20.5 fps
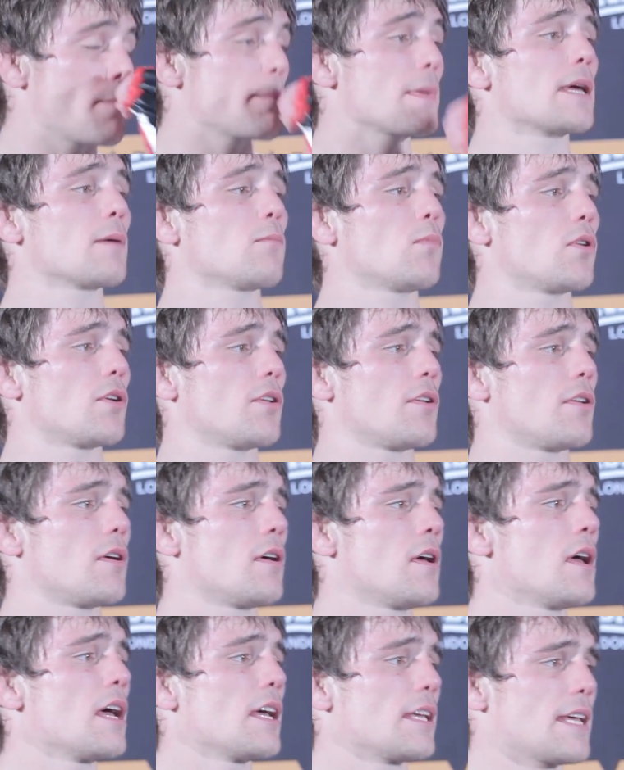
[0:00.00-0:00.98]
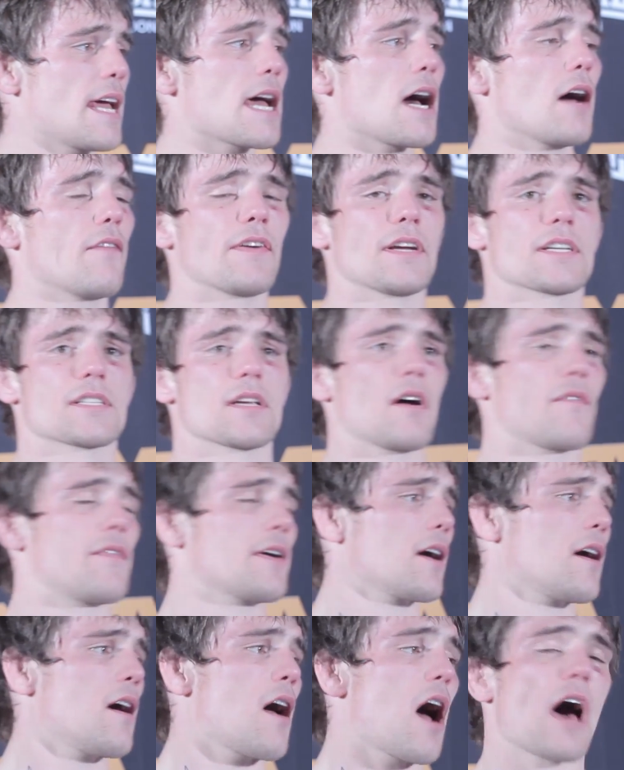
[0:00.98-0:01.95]
me and Mutton. Yeah, I think so.
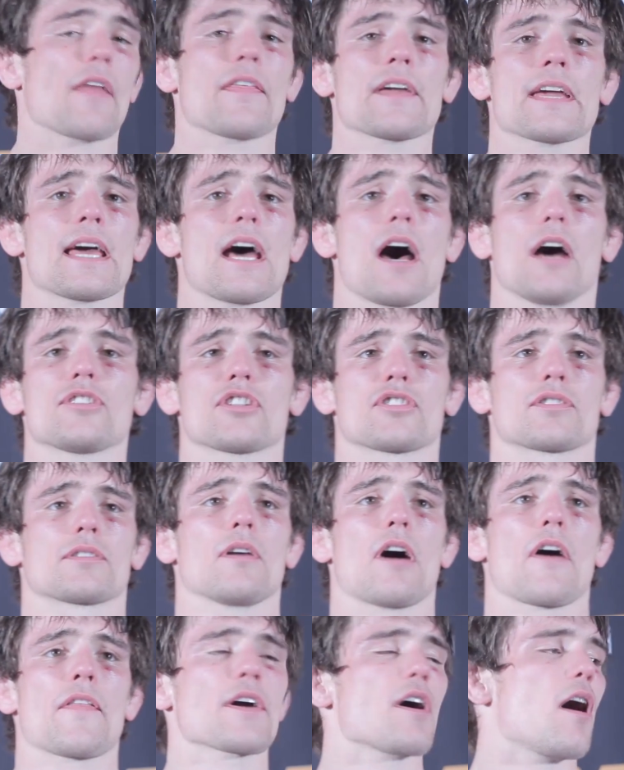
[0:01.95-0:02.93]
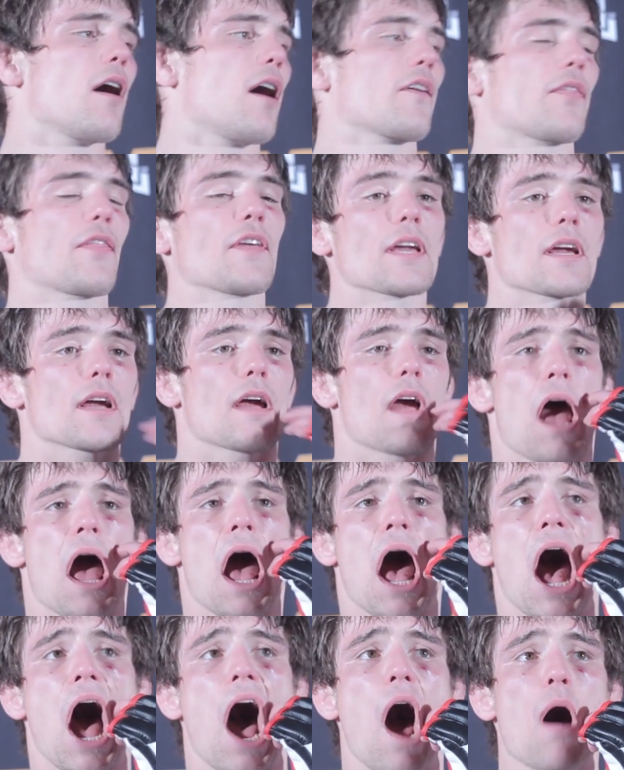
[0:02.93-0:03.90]
I think
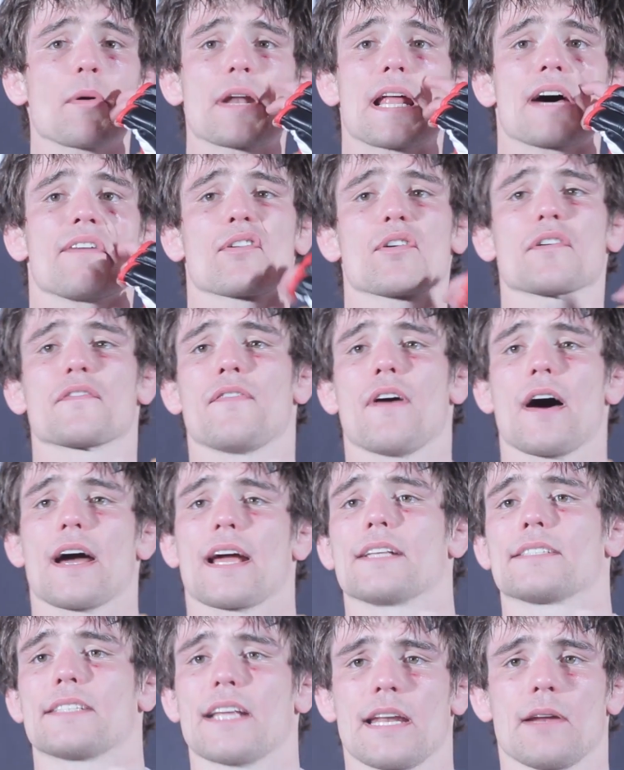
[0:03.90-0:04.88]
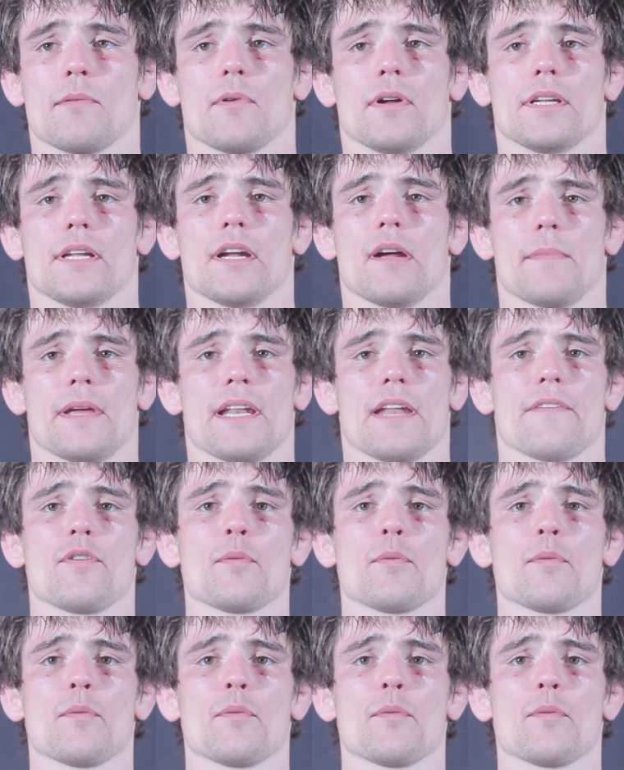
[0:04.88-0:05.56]
I would have a good fight against anyone, you know what I mean?